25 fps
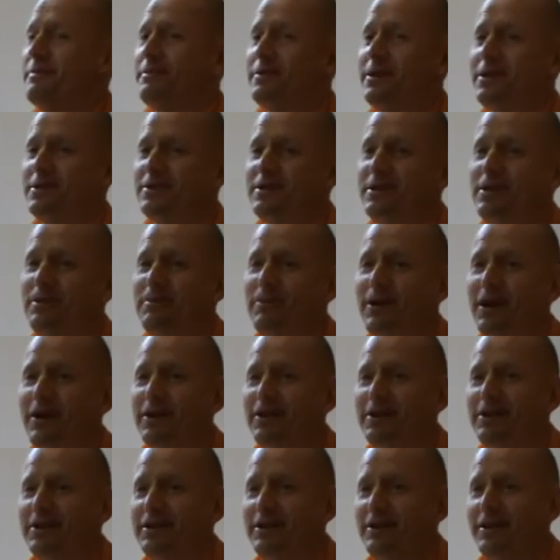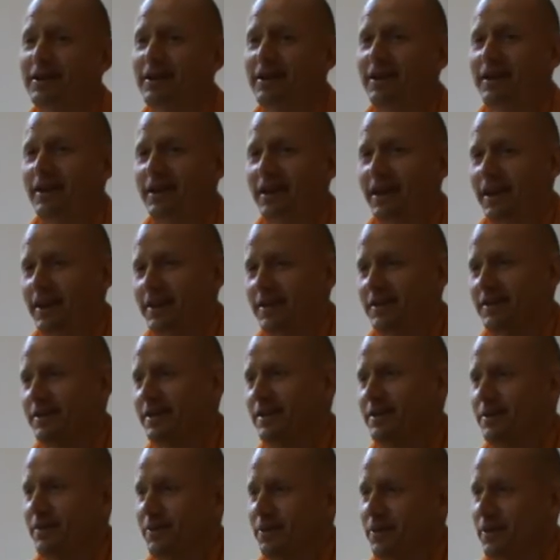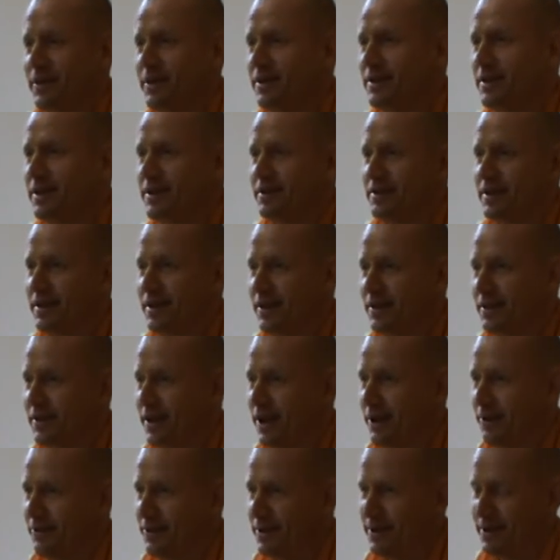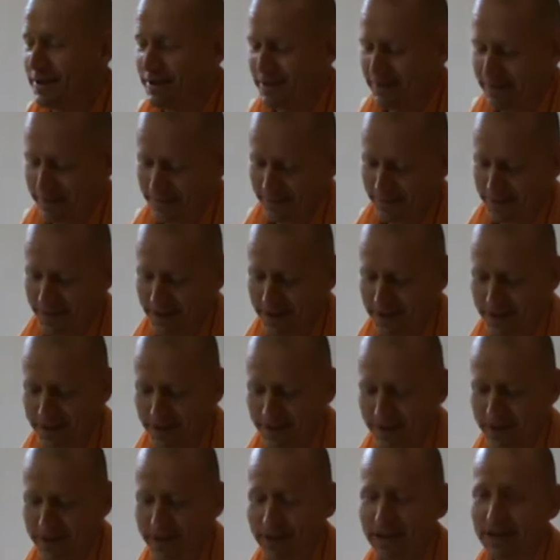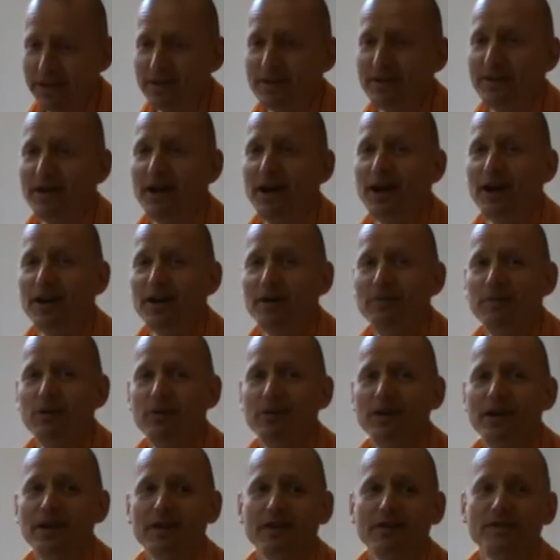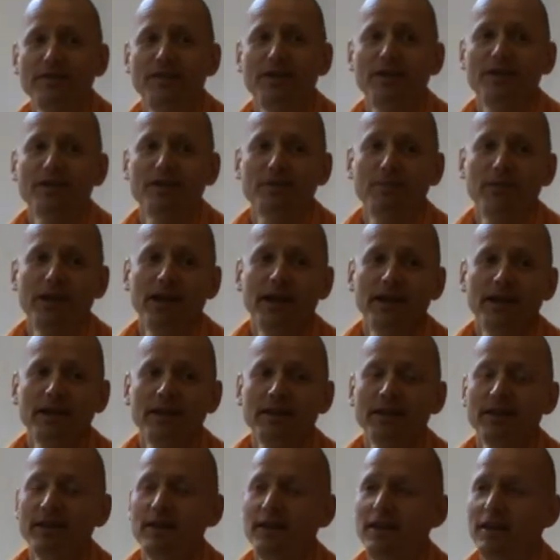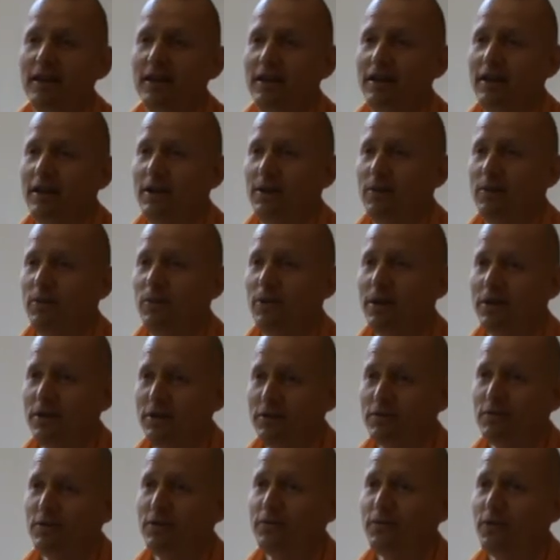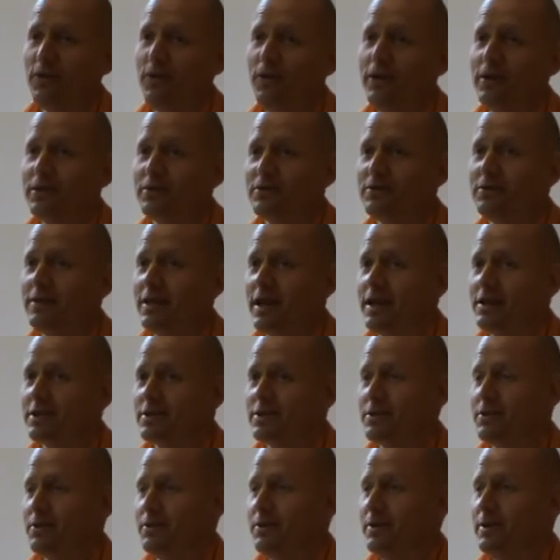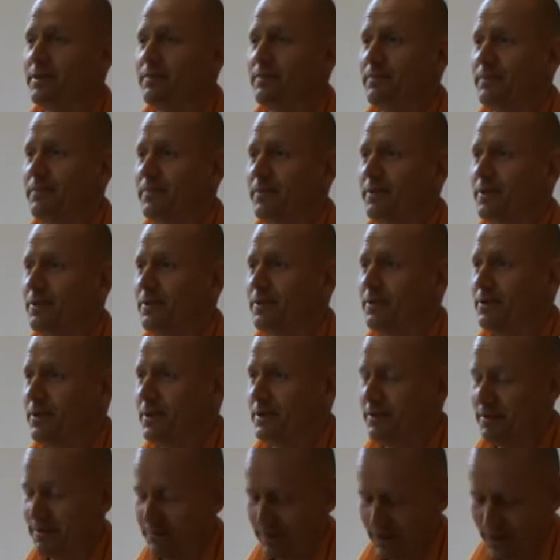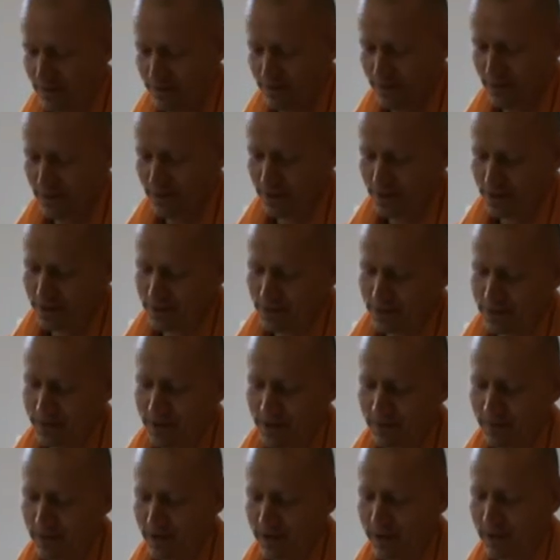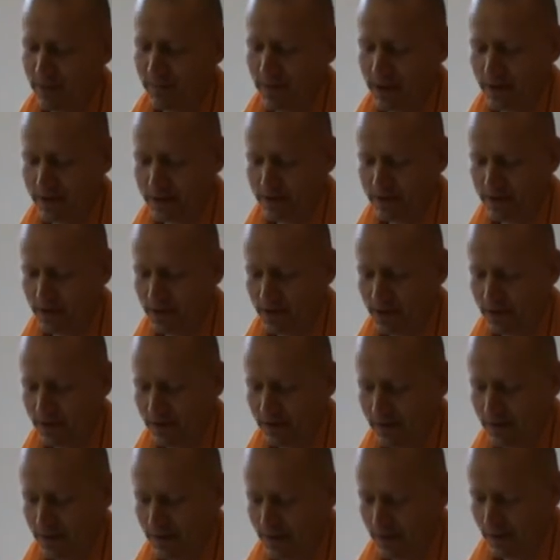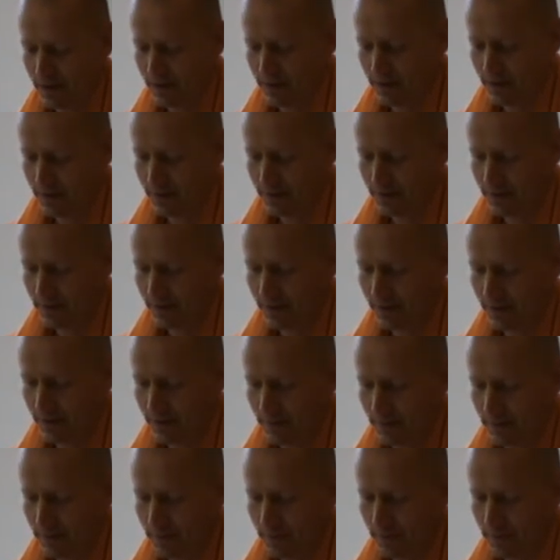Prajnapathi and see all the details how it. We hear here that now Muni is explaining what he's referring to in that story. So it's very interesting. One can make a study like this.